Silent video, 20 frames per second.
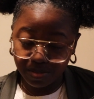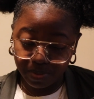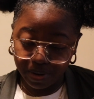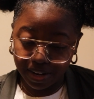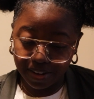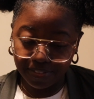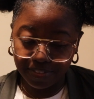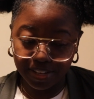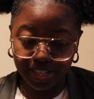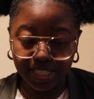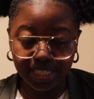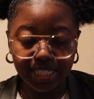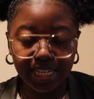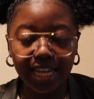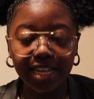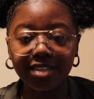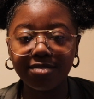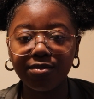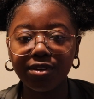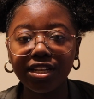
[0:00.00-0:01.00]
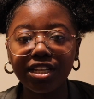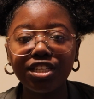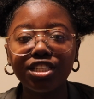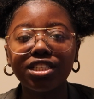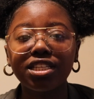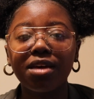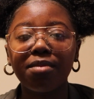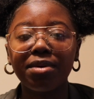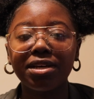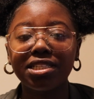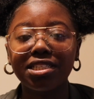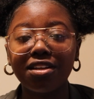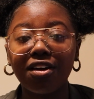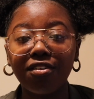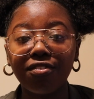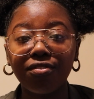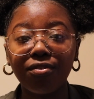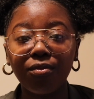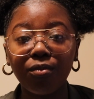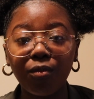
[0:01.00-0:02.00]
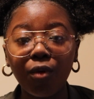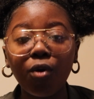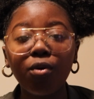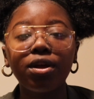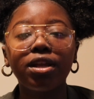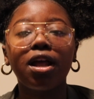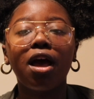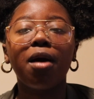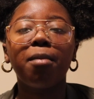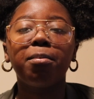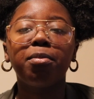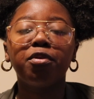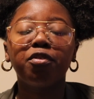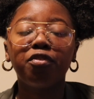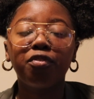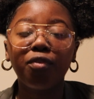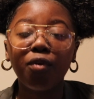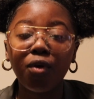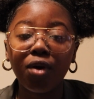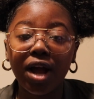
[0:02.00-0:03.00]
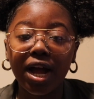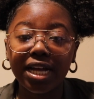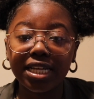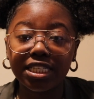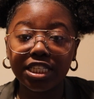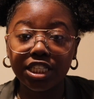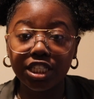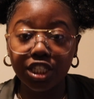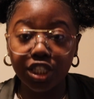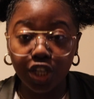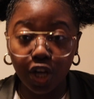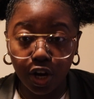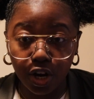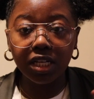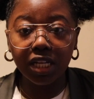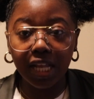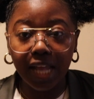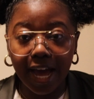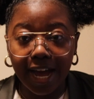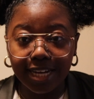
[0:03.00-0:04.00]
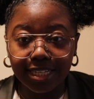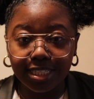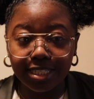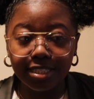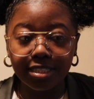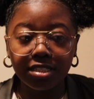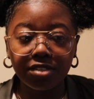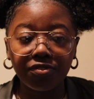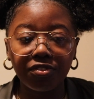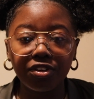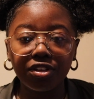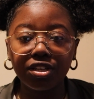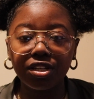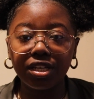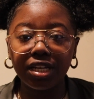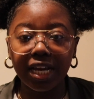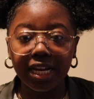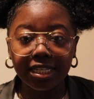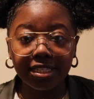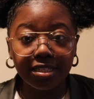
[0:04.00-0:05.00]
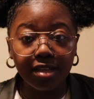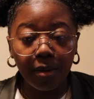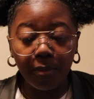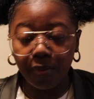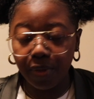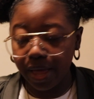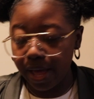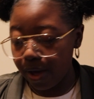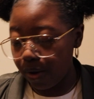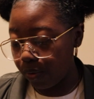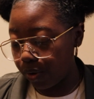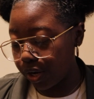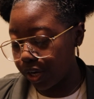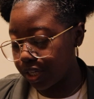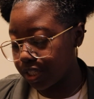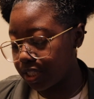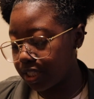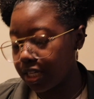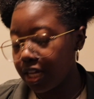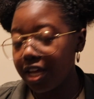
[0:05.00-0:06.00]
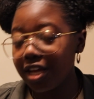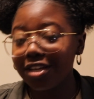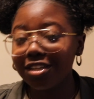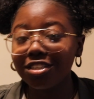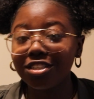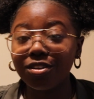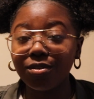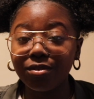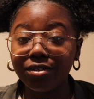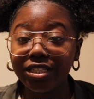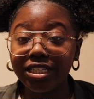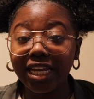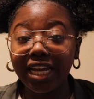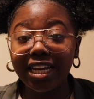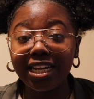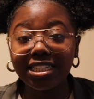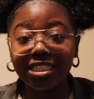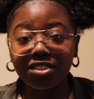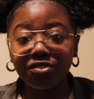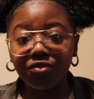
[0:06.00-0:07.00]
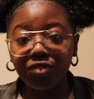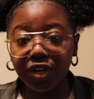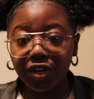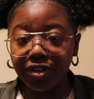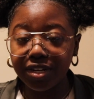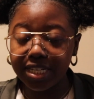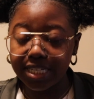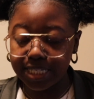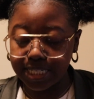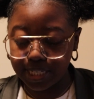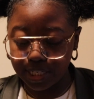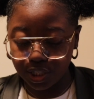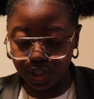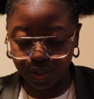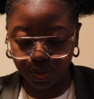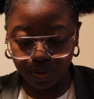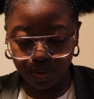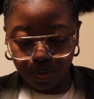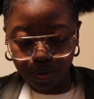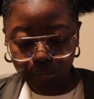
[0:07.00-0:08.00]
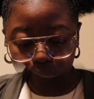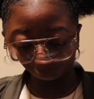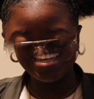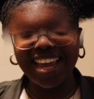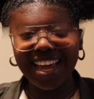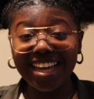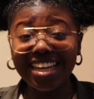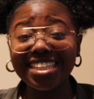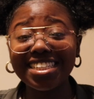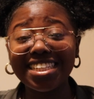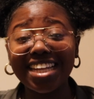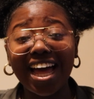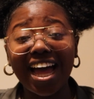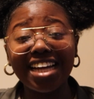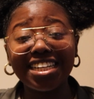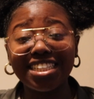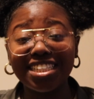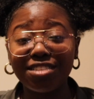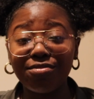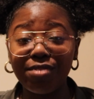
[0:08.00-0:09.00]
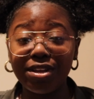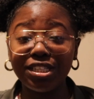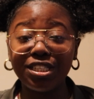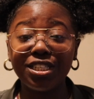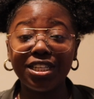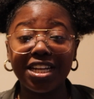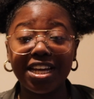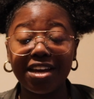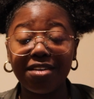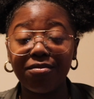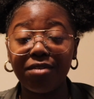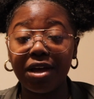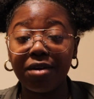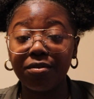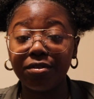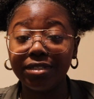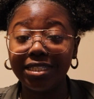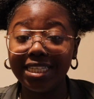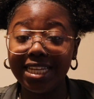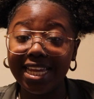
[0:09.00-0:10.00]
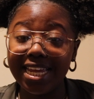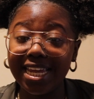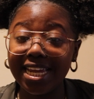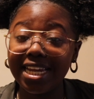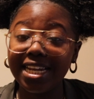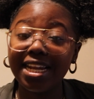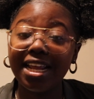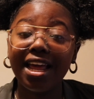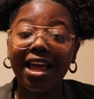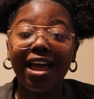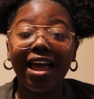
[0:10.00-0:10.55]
breakfast, and really just get myself woken up before I start classes for the next couple hours. So routine is very essential. Next, I just mentioned it in my routine,